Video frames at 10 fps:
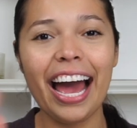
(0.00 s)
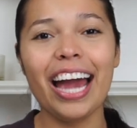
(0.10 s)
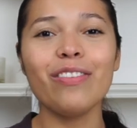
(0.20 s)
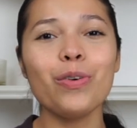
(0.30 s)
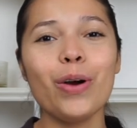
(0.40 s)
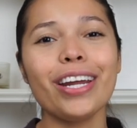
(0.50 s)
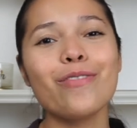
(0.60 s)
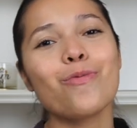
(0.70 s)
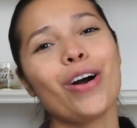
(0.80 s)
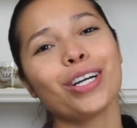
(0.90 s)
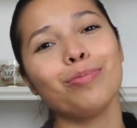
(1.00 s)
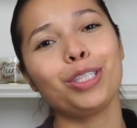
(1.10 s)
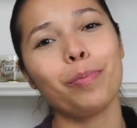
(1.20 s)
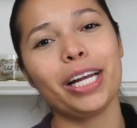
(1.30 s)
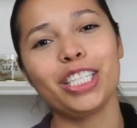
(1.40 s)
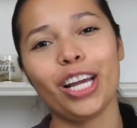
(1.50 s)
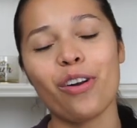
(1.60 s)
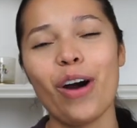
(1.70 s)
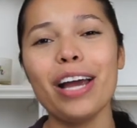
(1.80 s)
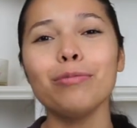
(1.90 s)
Hi everyone and welcome to my
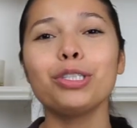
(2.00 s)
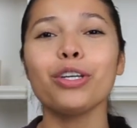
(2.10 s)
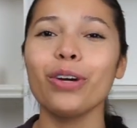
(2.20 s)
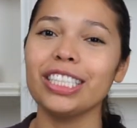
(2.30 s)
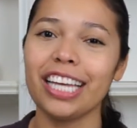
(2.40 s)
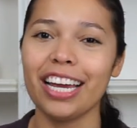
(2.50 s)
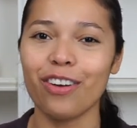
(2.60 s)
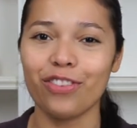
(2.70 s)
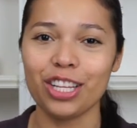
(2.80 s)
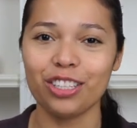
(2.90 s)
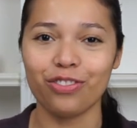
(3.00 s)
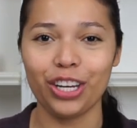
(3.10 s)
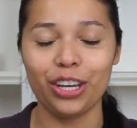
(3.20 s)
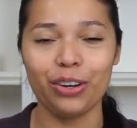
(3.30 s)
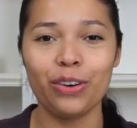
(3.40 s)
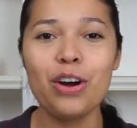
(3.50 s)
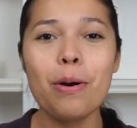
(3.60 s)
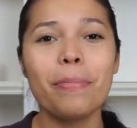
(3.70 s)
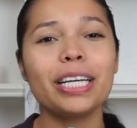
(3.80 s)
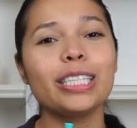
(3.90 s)
channel. I am so excited for this video
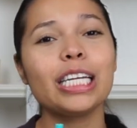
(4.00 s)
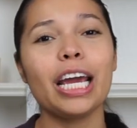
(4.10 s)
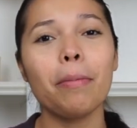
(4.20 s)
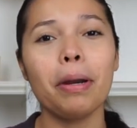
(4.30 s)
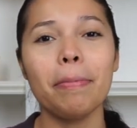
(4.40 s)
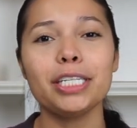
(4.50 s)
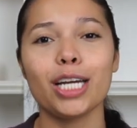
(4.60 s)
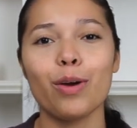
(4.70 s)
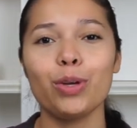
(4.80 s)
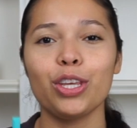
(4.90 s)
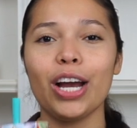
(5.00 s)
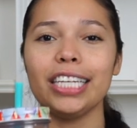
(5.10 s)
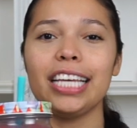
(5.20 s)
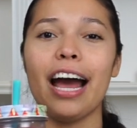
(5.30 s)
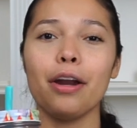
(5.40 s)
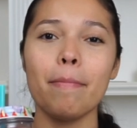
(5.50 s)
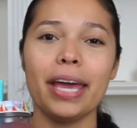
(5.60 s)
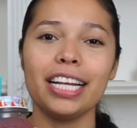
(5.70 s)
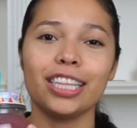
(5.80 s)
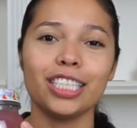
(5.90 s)
because today I'm going to be sharing with you guys how to
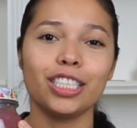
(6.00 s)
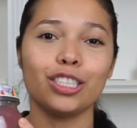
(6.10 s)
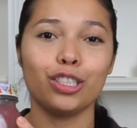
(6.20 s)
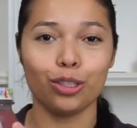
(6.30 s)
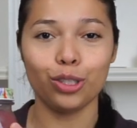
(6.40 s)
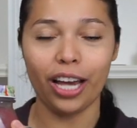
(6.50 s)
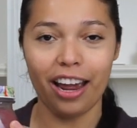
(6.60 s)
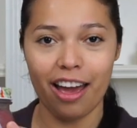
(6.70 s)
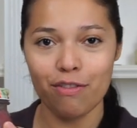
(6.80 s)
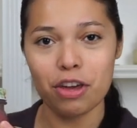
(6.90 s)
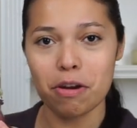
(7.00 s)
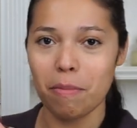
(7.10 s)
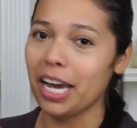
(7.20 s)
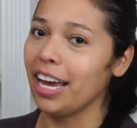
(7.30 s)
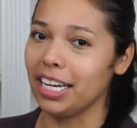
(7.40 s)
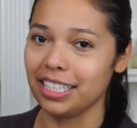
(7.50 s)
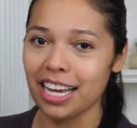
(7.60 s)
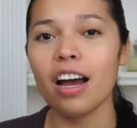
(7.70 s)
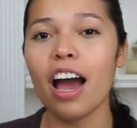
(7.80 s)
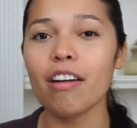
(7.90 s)
make this juice I have here in my hands.
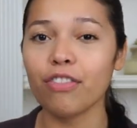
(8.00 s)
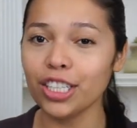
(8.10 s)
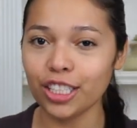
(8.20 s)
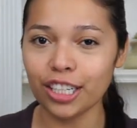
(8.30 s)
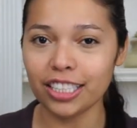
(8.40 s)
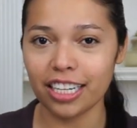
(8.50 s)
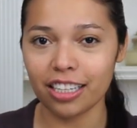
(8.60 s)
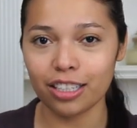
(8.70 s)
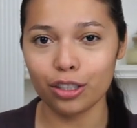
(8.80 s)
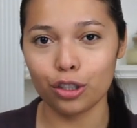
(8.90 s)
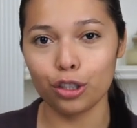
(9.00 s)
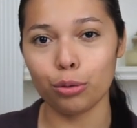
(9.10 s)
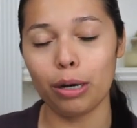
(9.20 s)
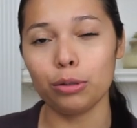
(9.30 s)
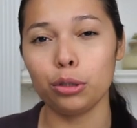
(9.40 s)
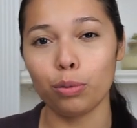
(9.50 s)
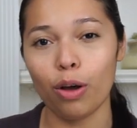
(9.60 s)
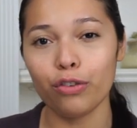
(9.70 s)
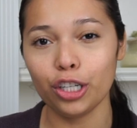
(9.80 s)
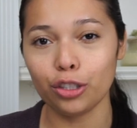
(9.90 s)
I first started taking this juice when I was
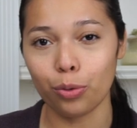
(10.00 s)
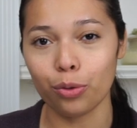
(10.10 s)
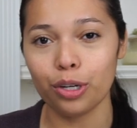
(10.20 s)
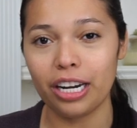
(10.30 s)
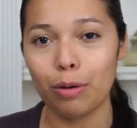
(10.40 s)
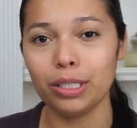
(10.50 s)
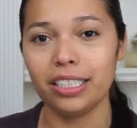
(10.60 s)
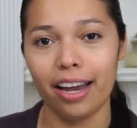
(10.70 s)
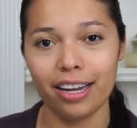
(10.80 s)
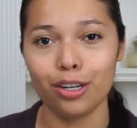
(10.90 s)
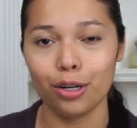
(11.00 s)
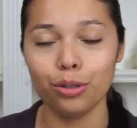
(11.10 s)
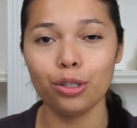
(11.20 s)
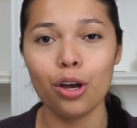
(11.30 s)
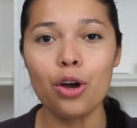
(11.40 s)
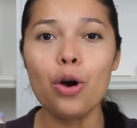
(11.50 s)
twelve years old and I was diagnosed